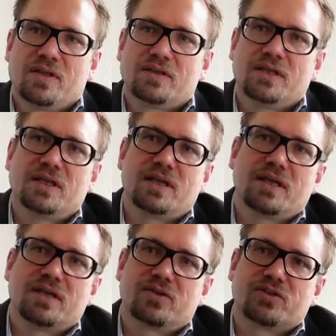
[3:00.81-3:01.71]
The
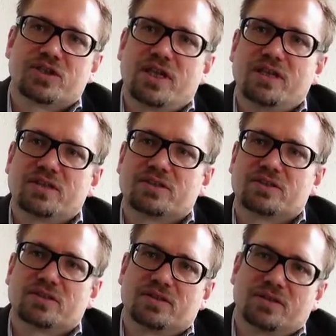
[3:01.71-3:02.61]
DNA
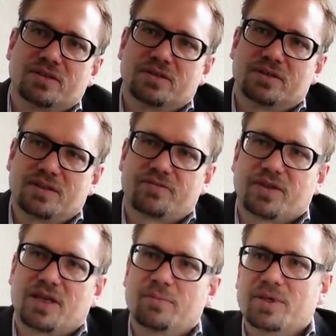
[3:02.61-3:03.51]
contains
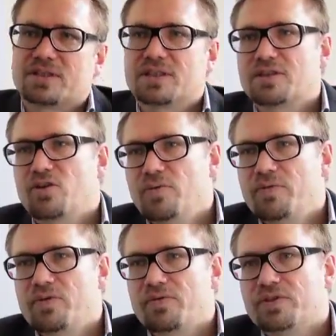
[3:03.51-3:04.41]
different elements. There's an
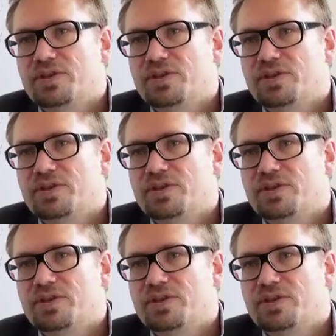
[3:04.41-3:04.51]
overview of the